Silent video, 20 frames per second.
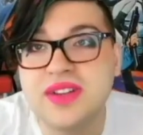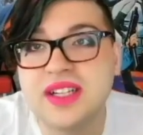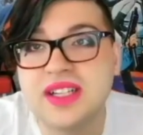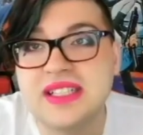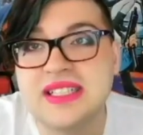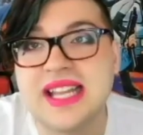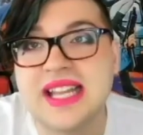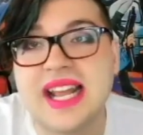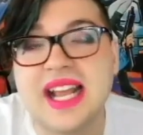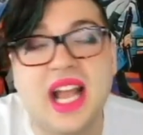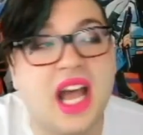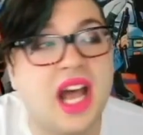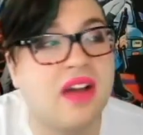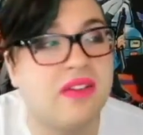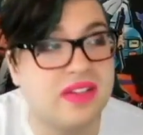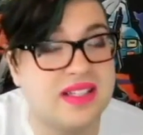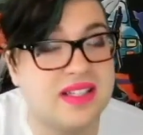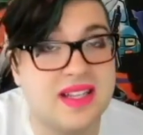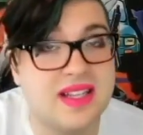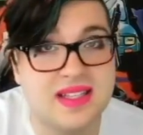figures that I
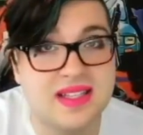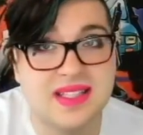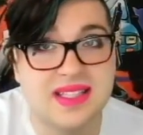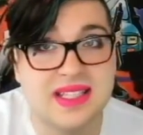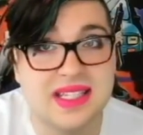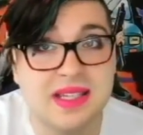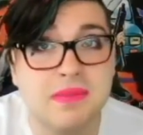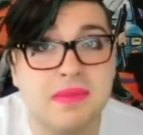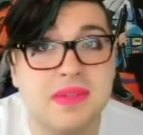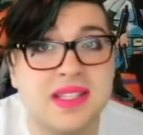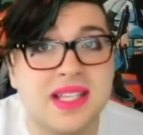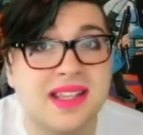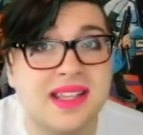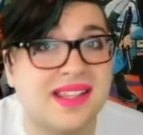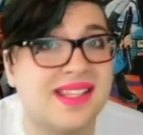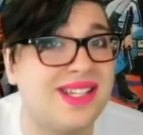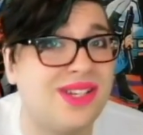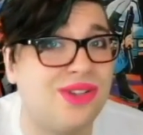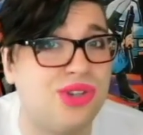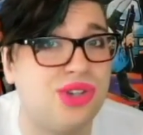have is it seems
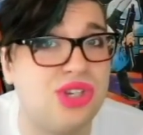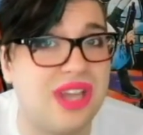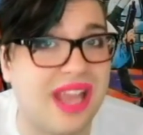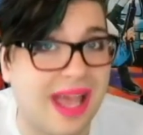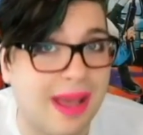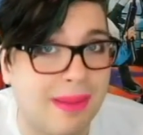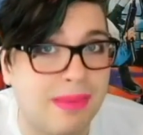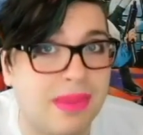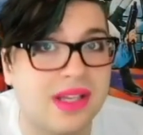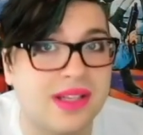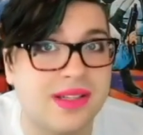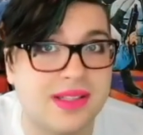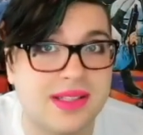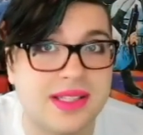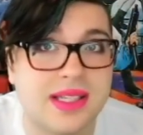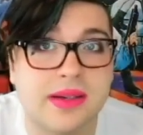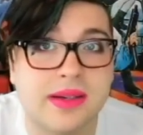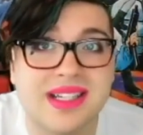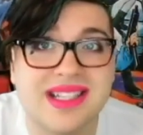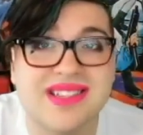that the Gem
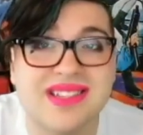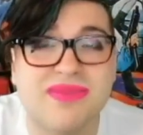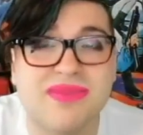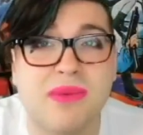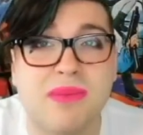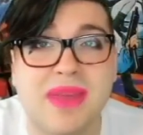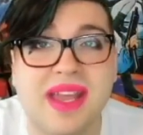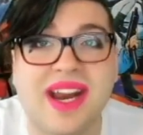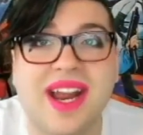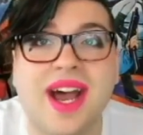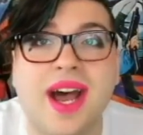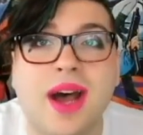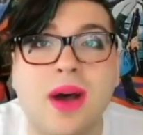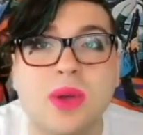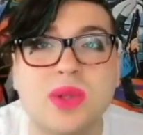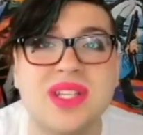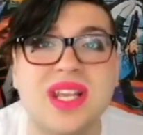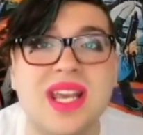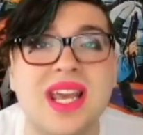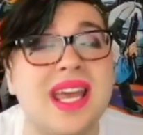series from Mega
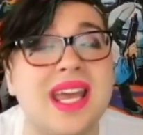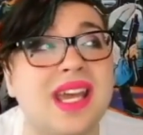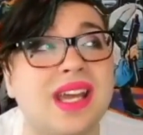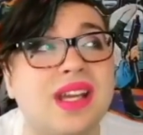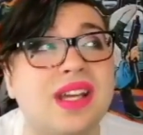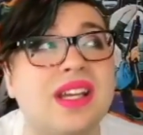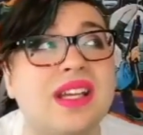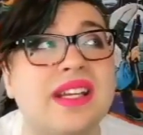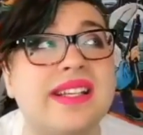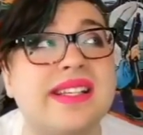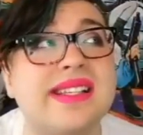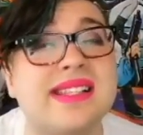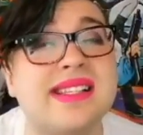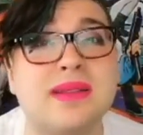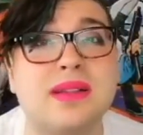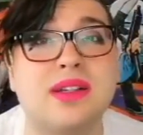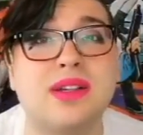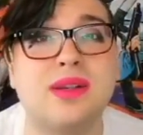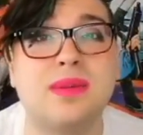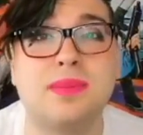House
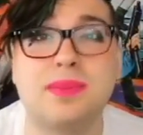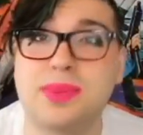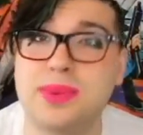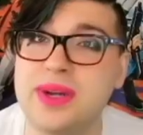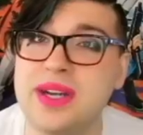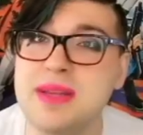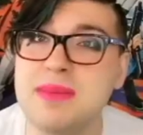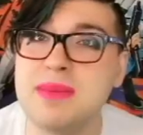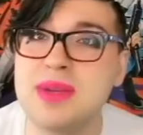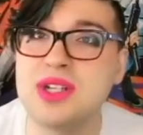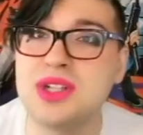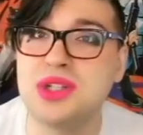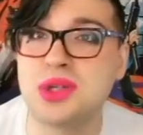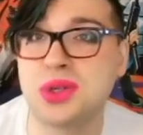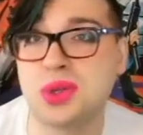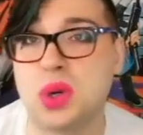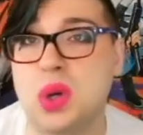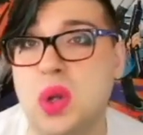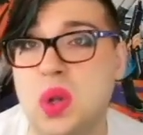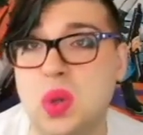is pretty much
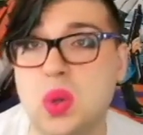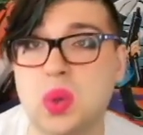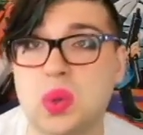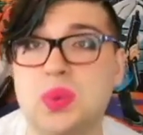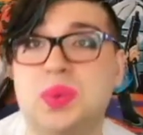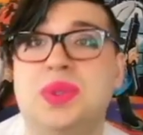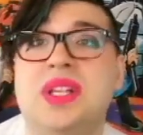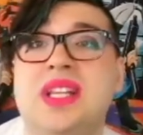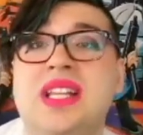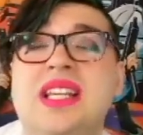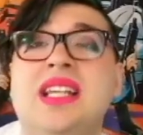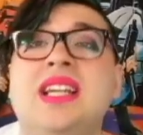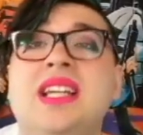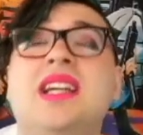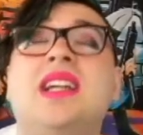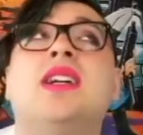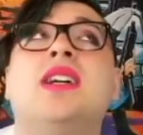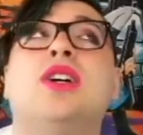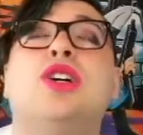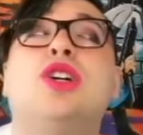your only
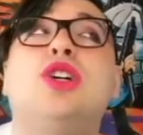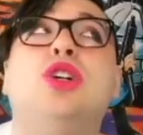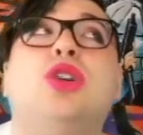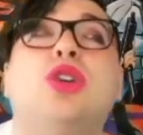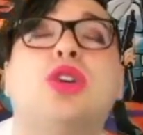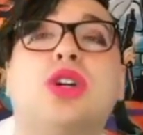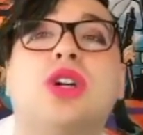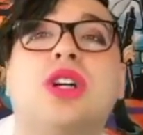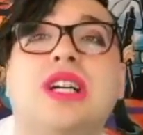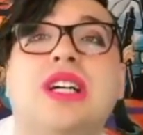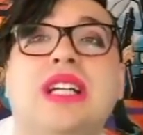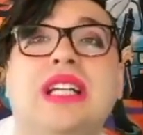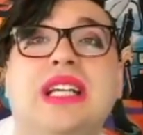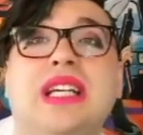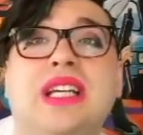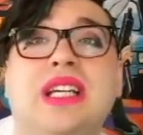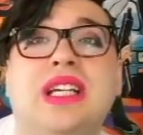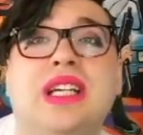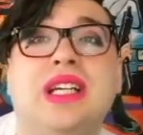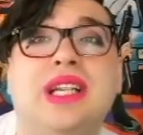good